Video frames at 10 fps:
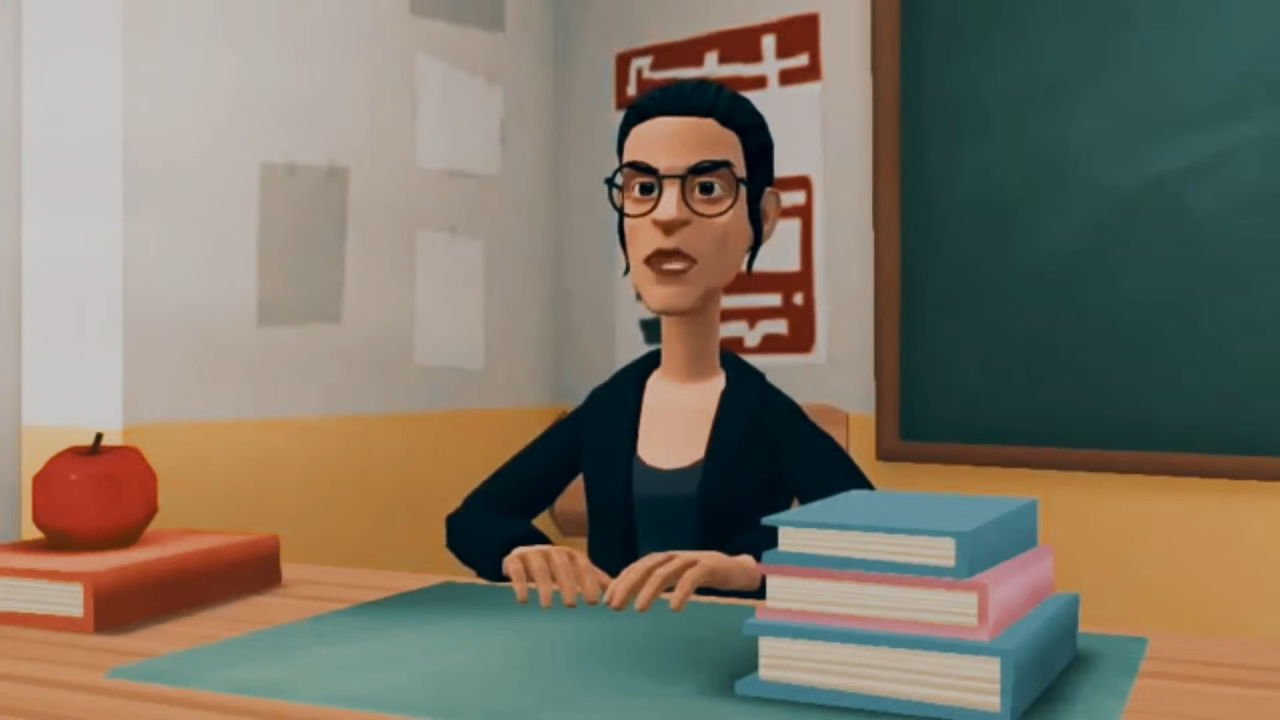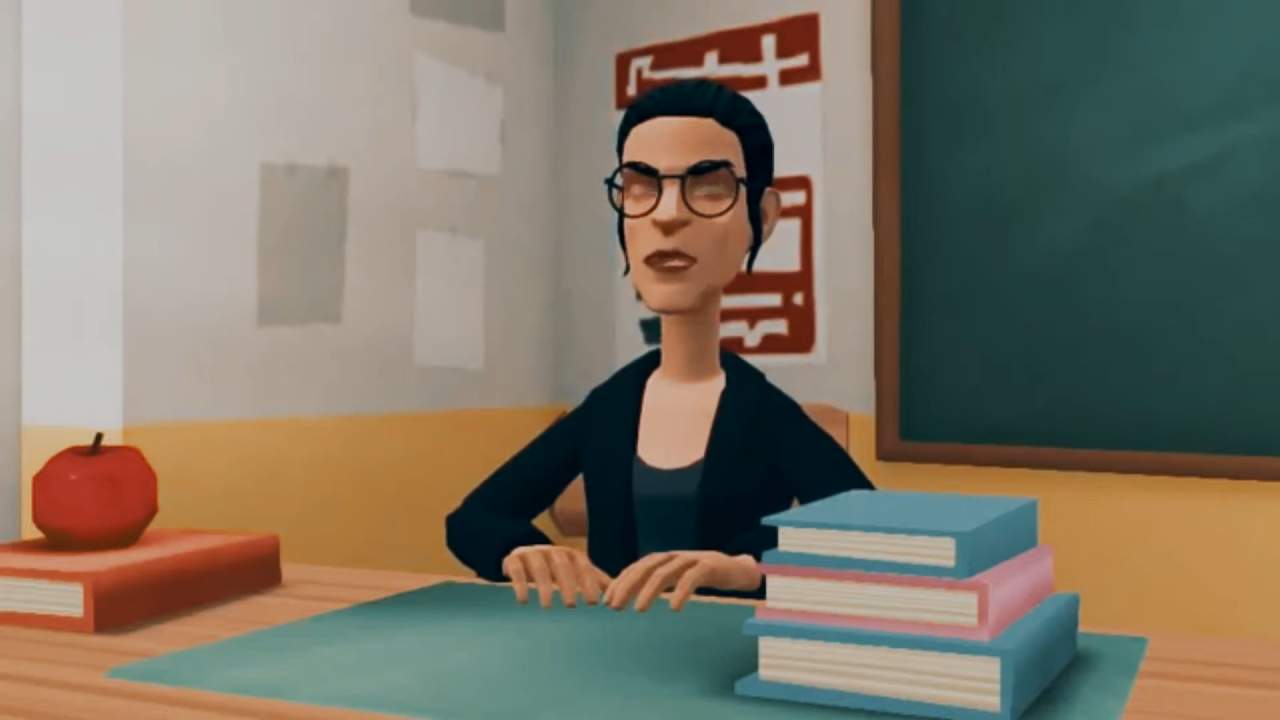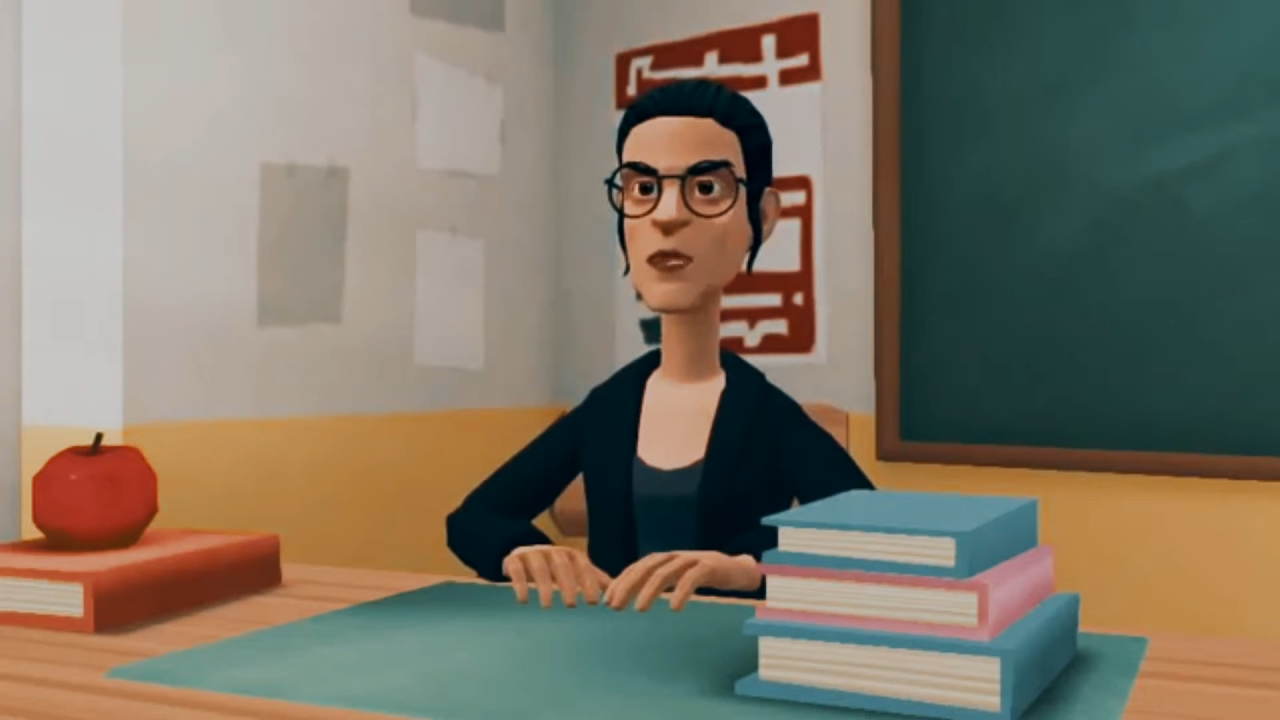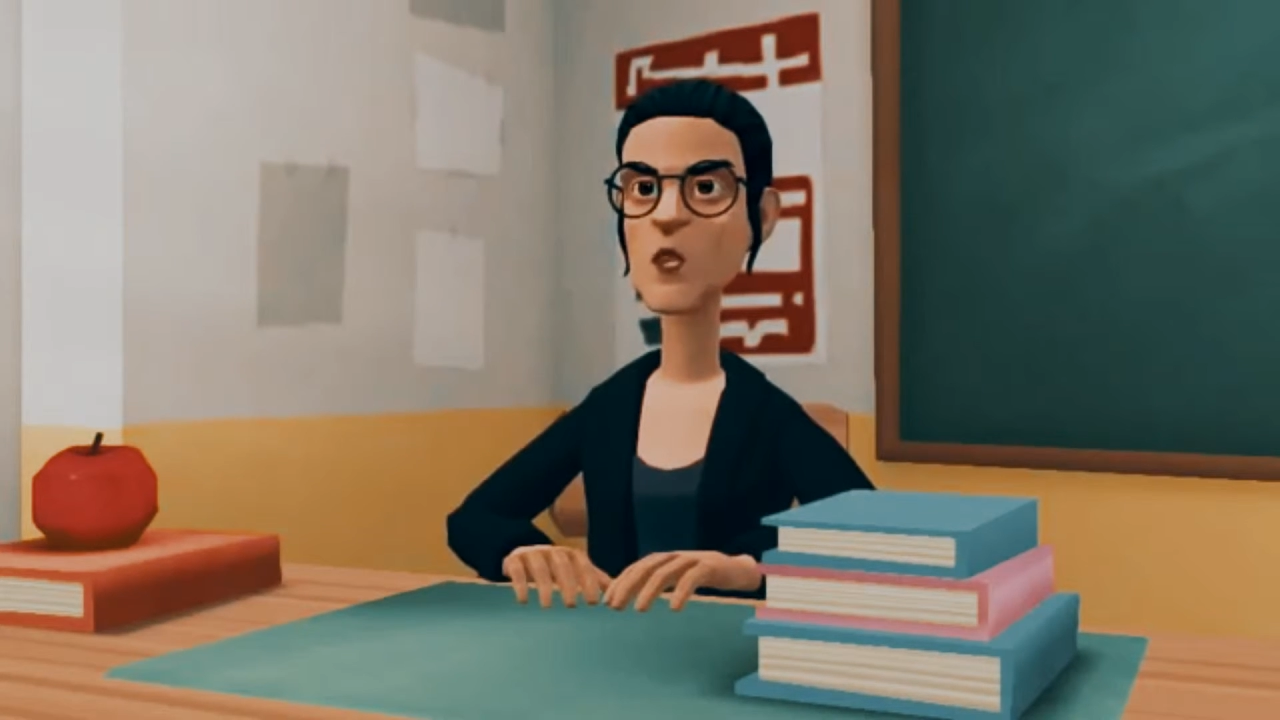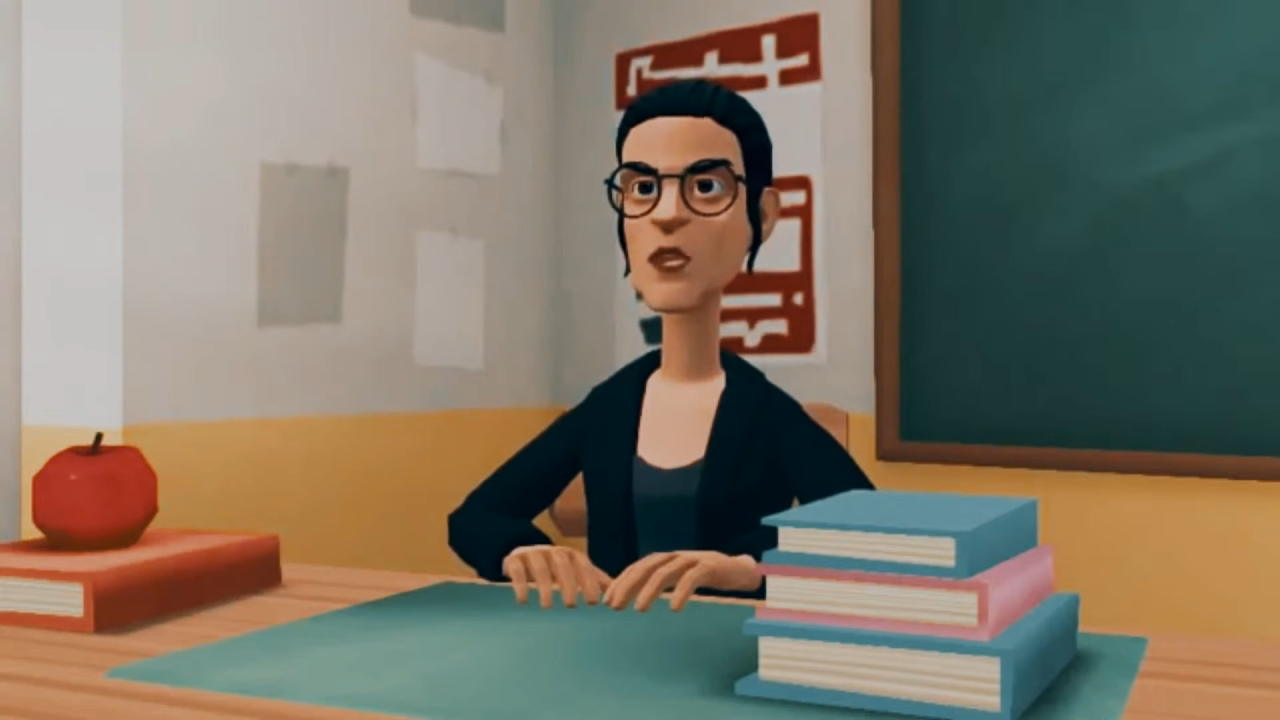
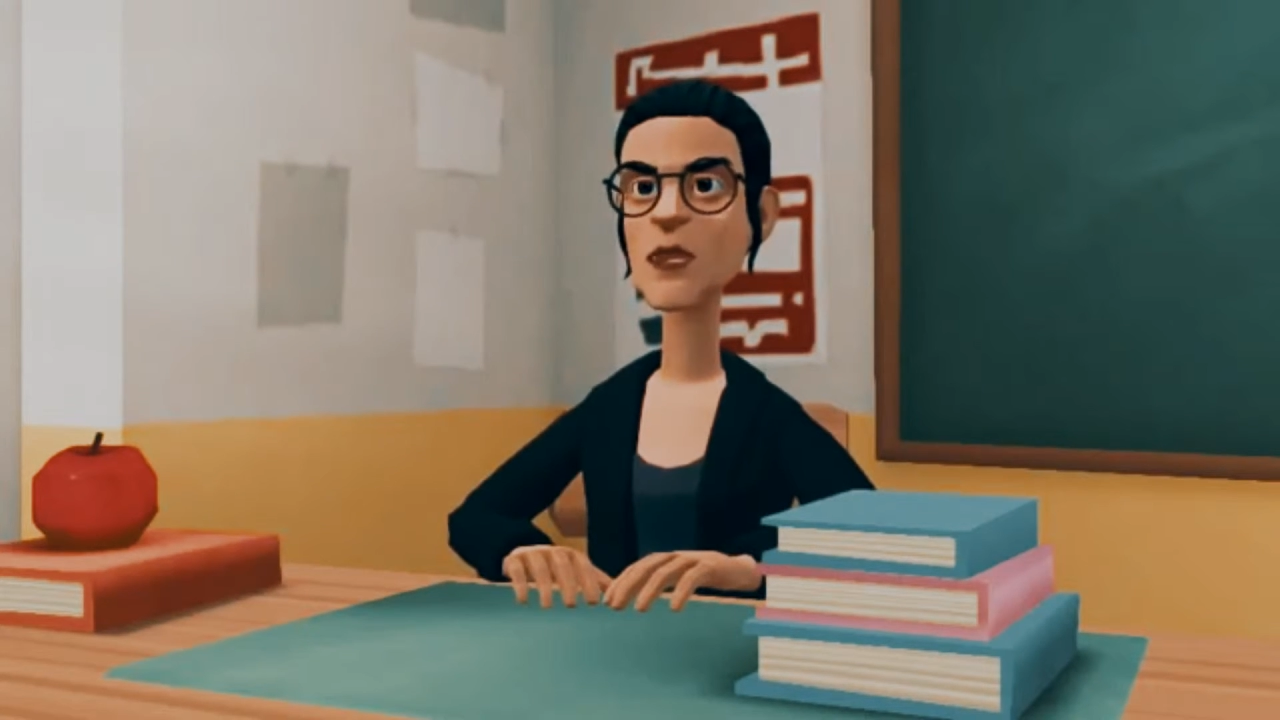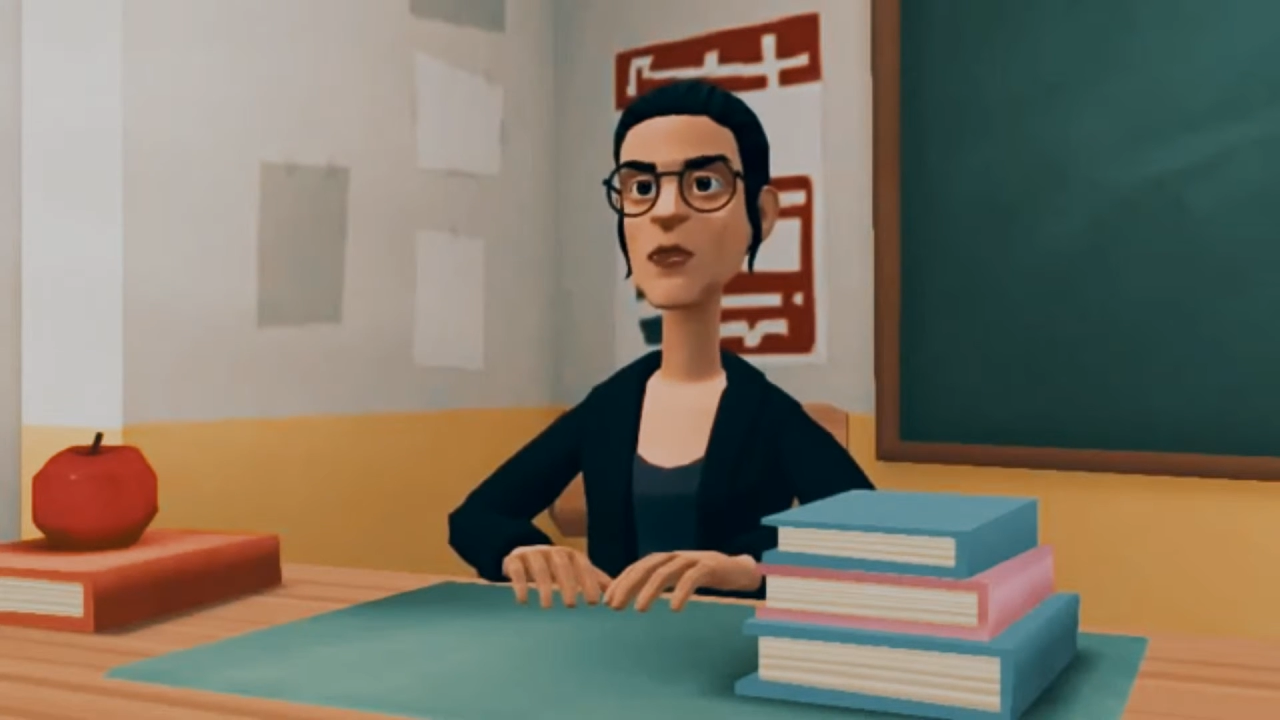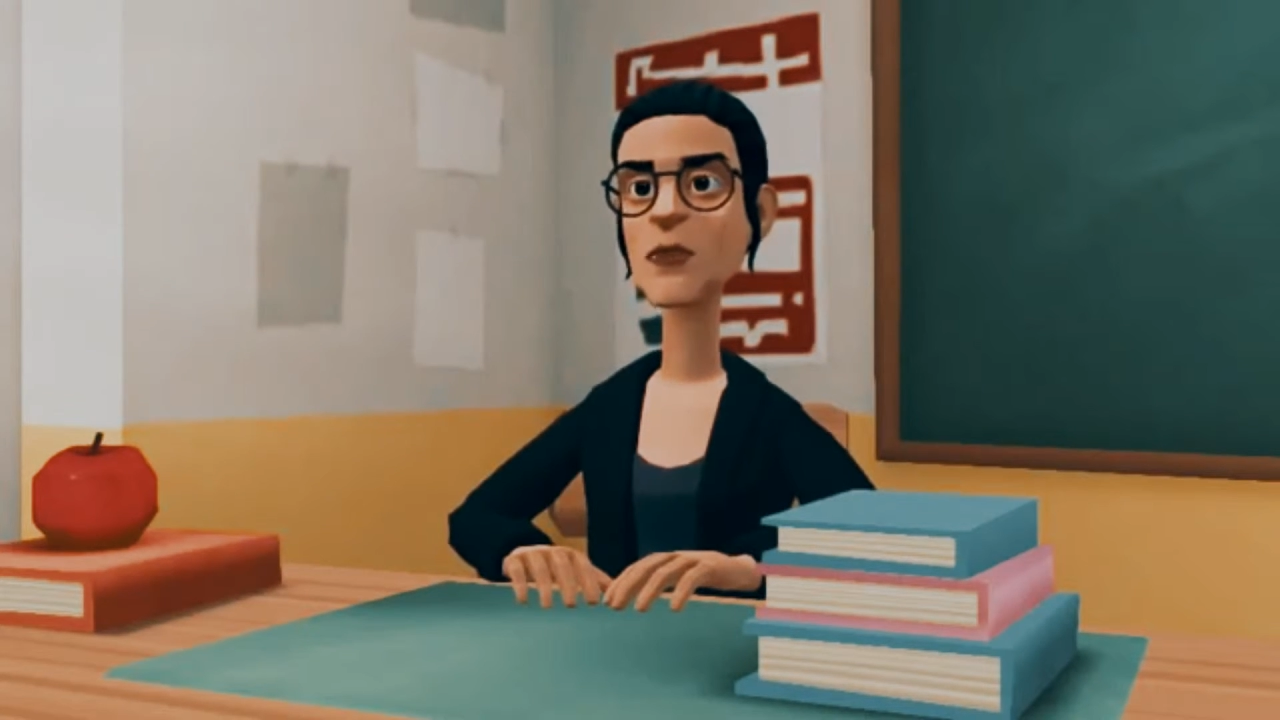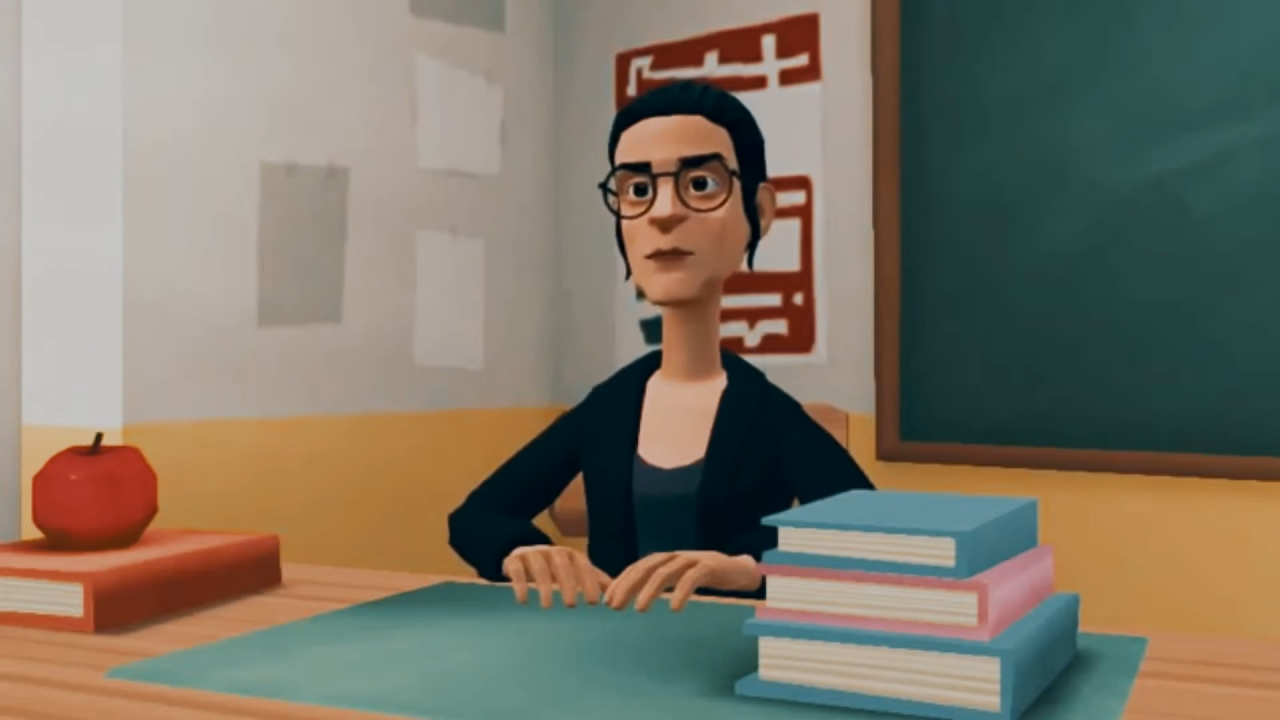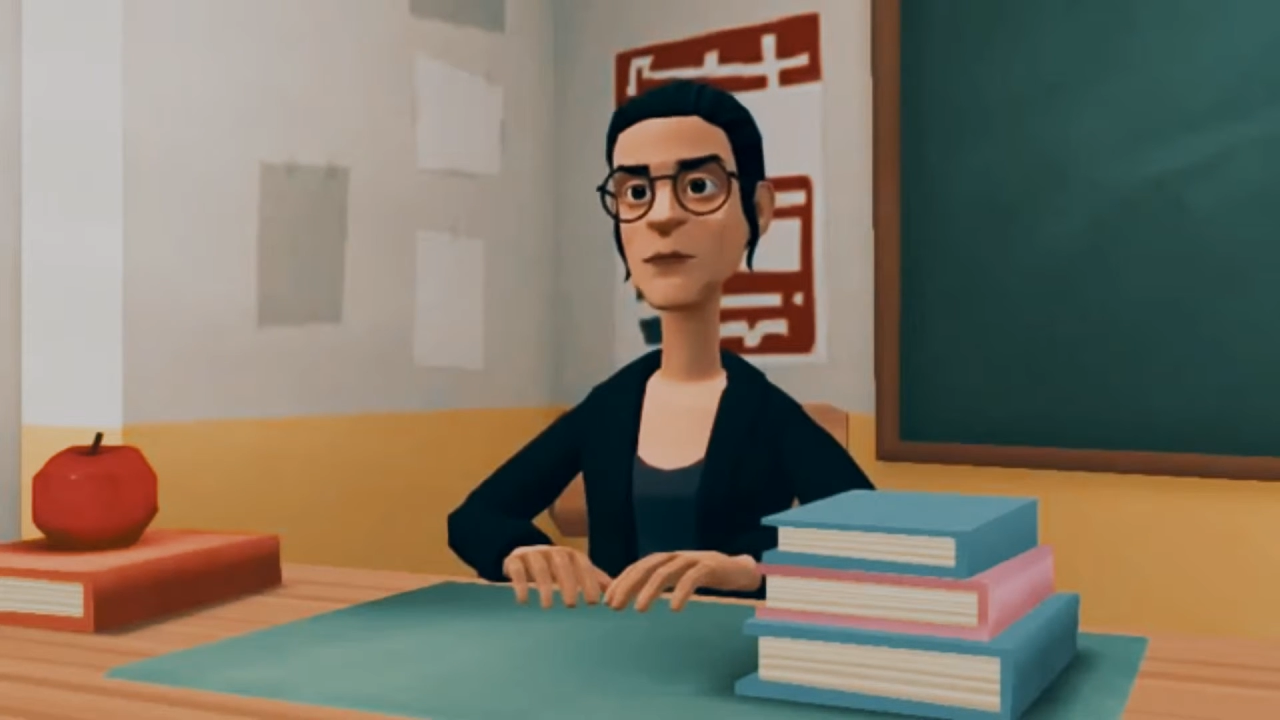with this
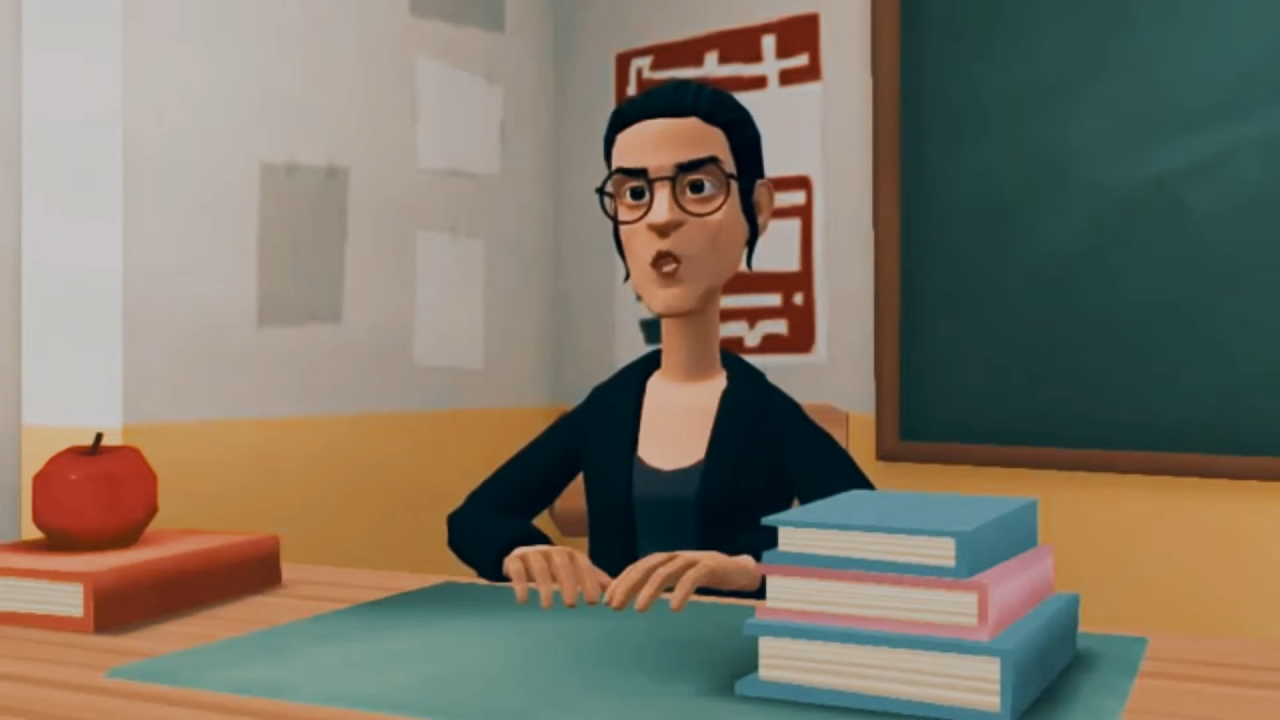world.